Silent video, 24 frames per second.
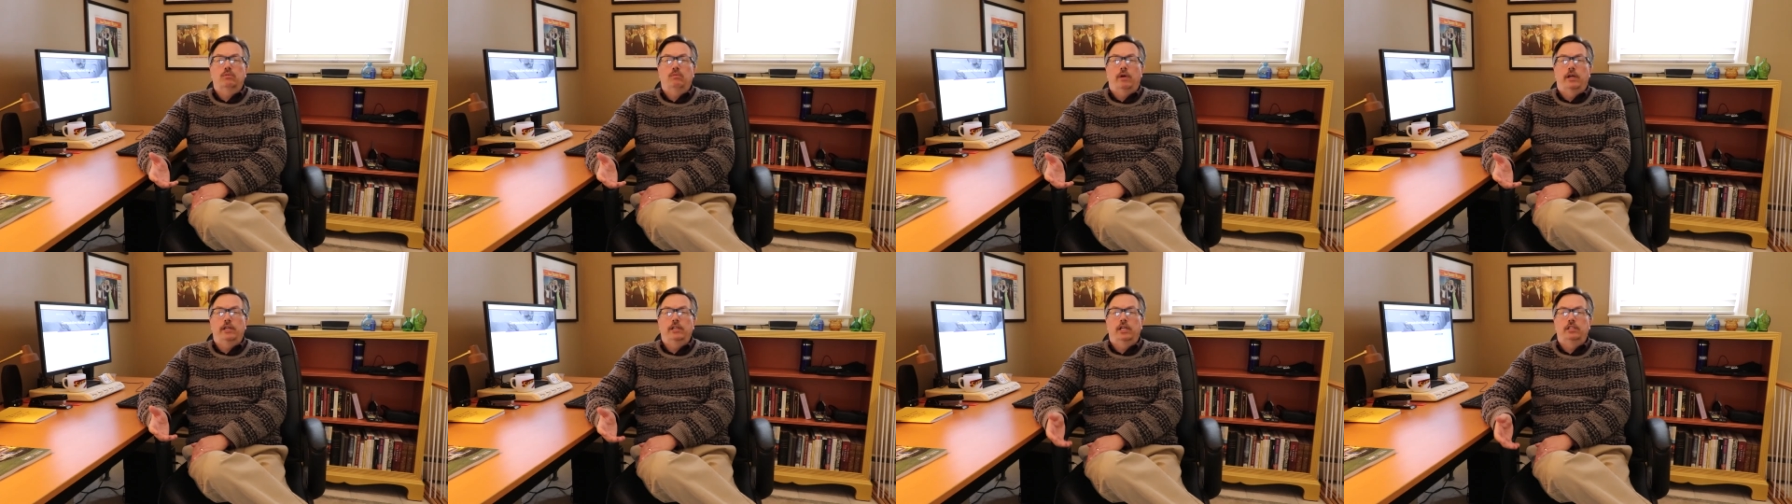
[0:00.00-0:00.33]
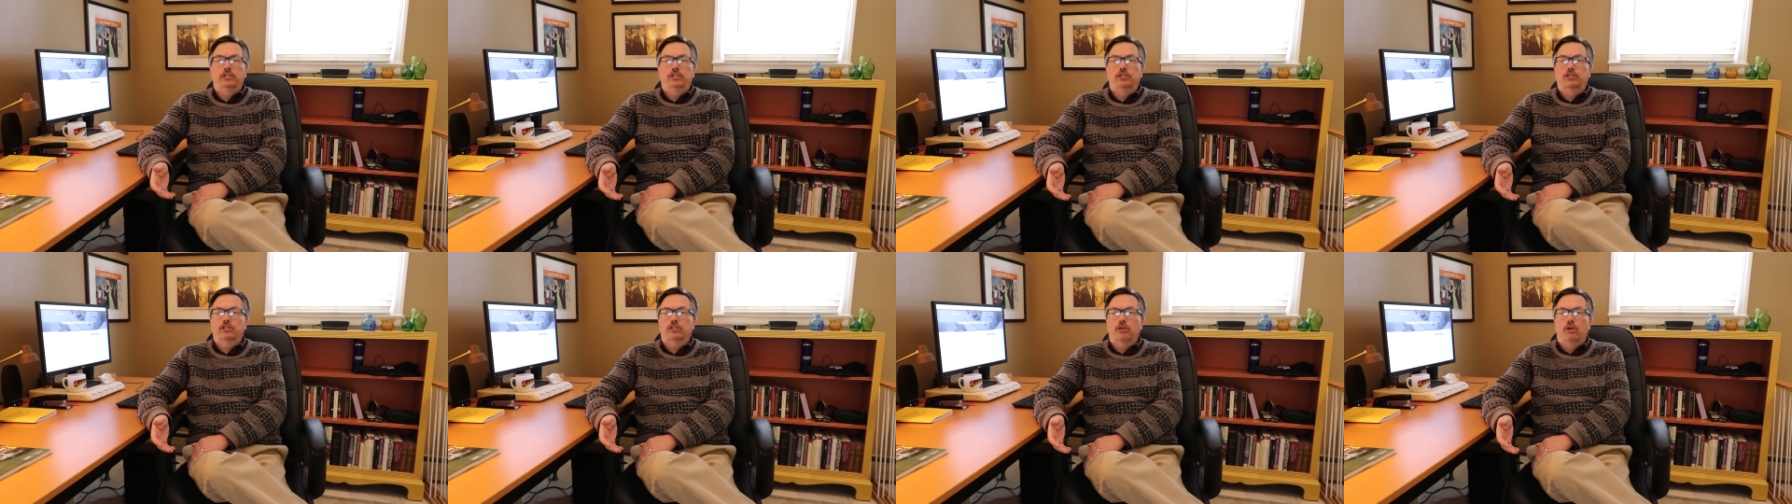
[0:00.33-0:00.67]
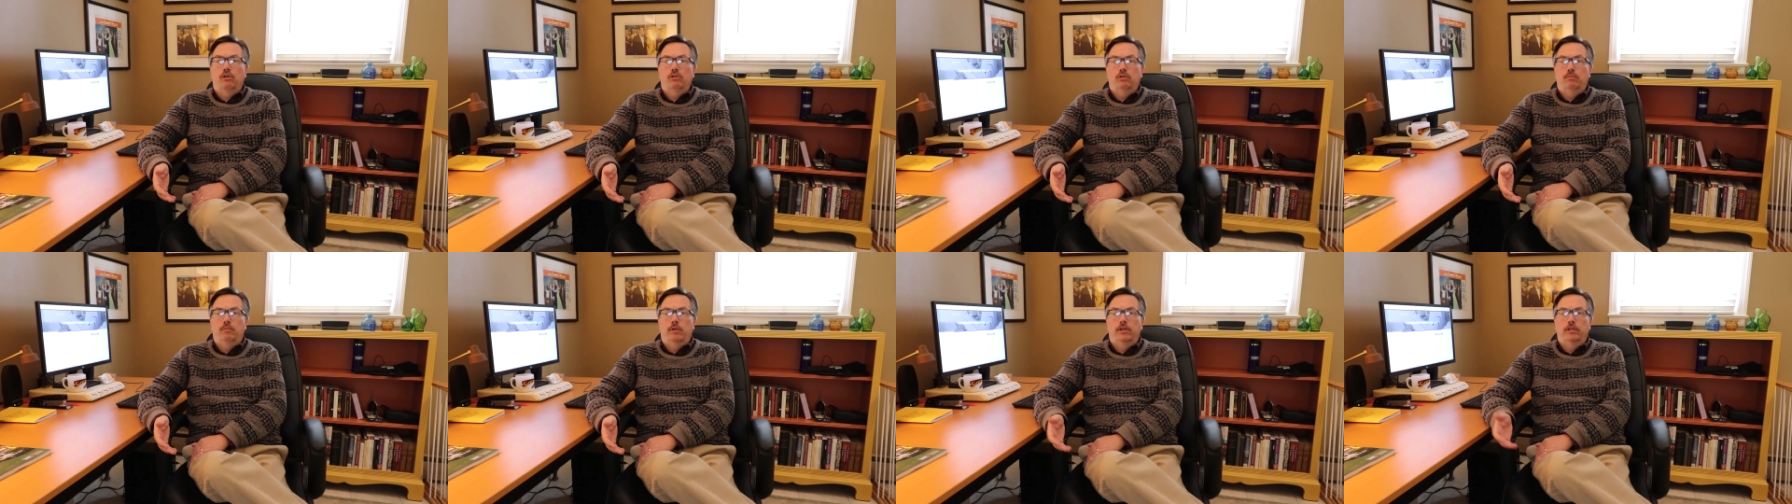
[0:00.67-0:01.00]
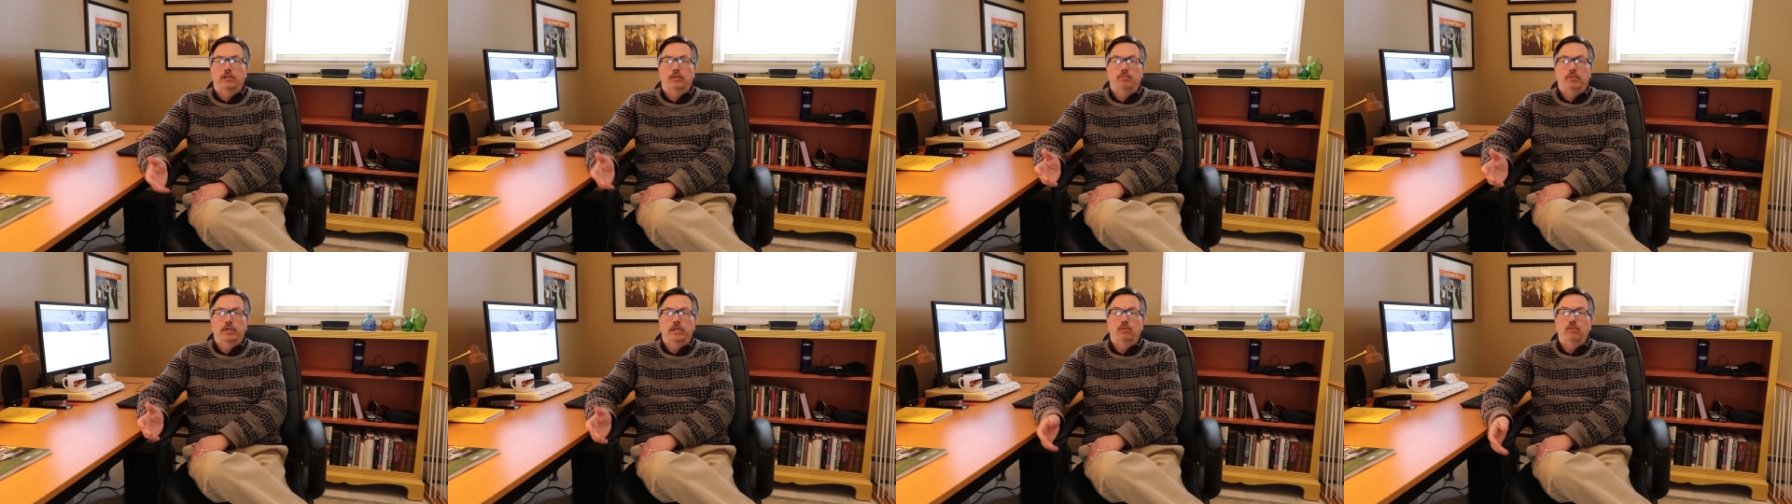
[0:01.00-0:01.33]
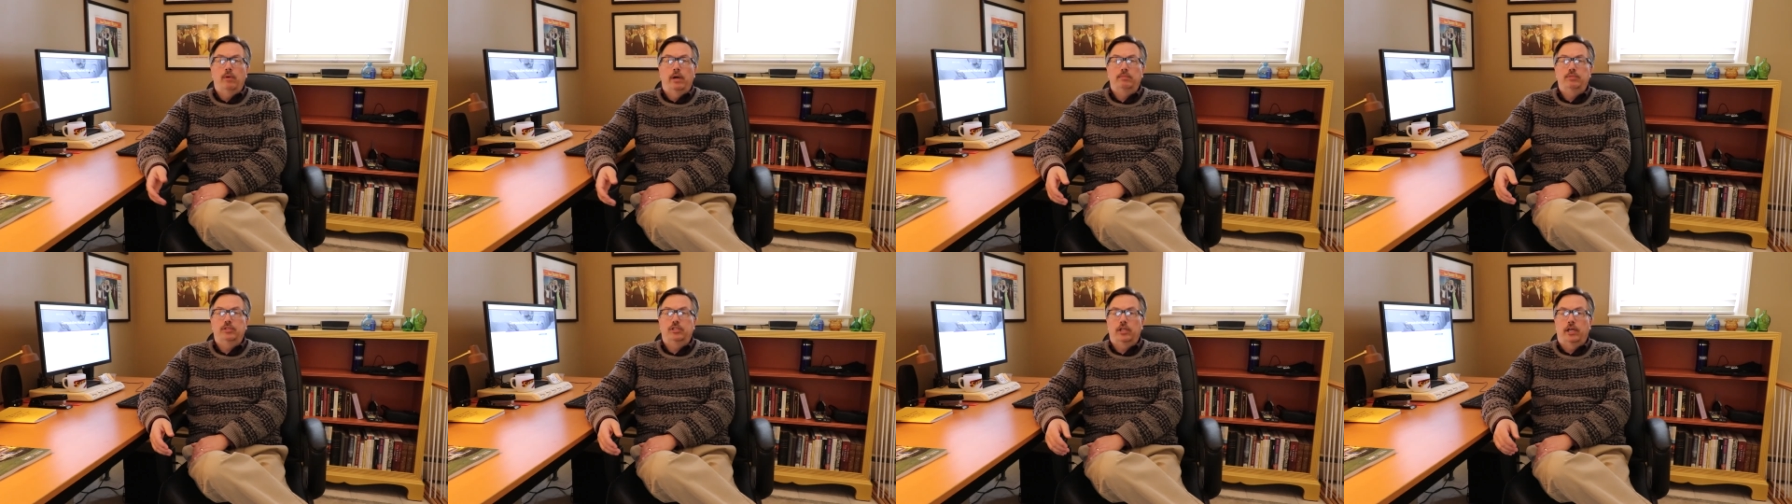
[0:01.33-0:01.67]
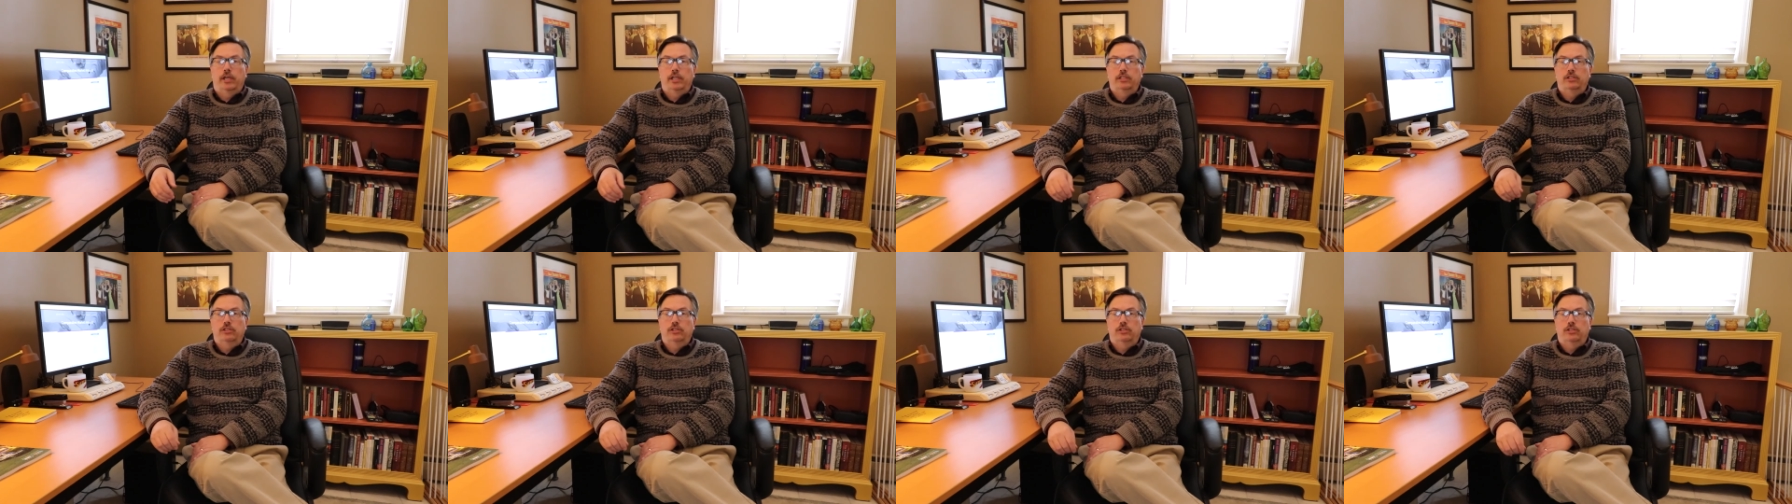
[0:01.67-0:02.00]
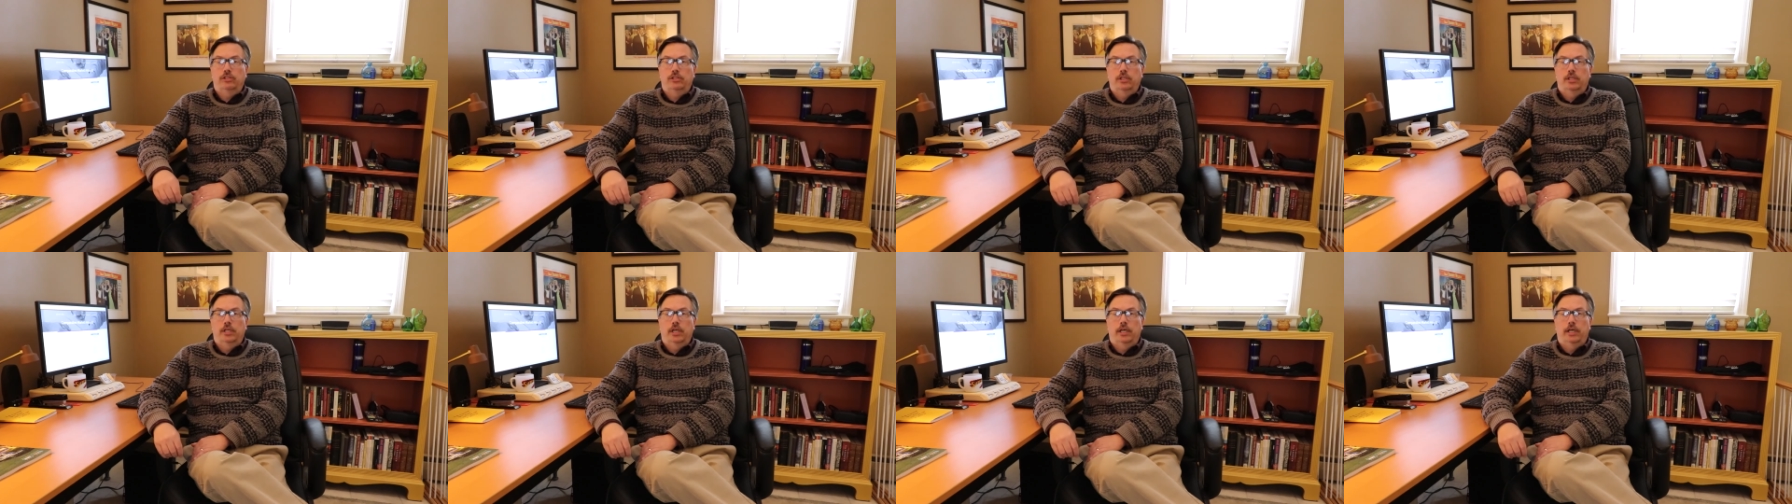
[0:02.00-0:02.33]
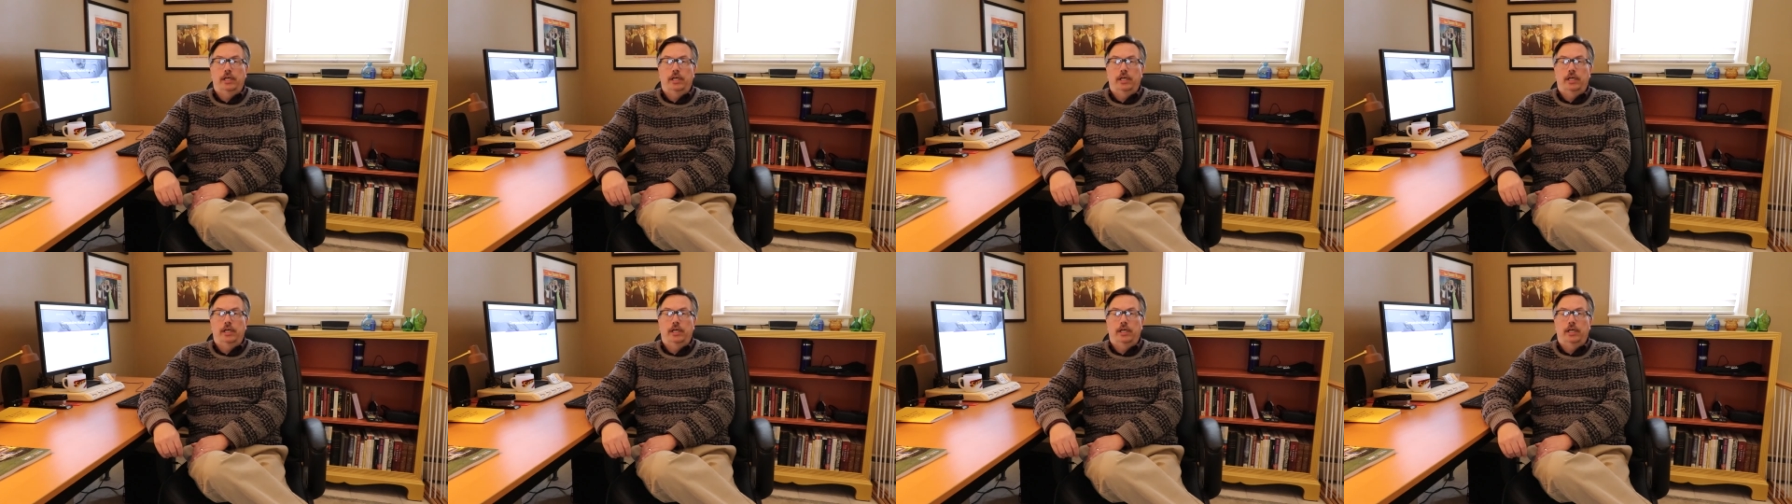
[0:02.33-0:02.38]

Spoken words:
Why not just go to one of the big websites